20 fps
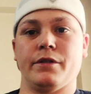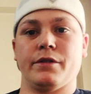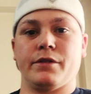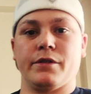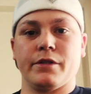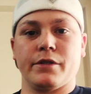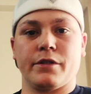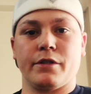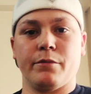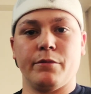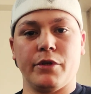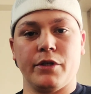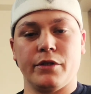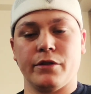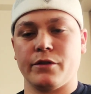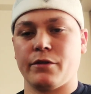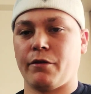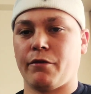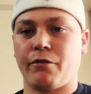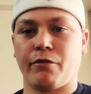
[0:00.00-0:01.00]
system
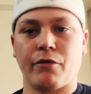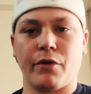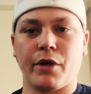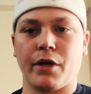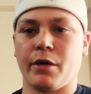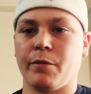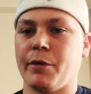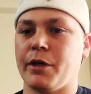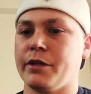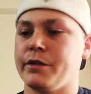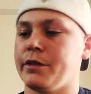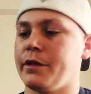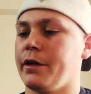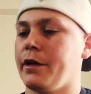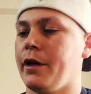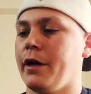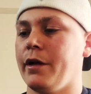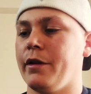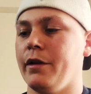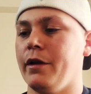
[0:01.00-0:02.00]
is freaking amazing.
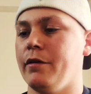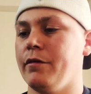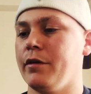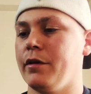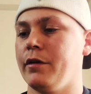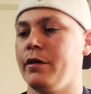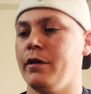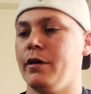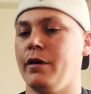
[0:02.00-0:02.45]
I love it.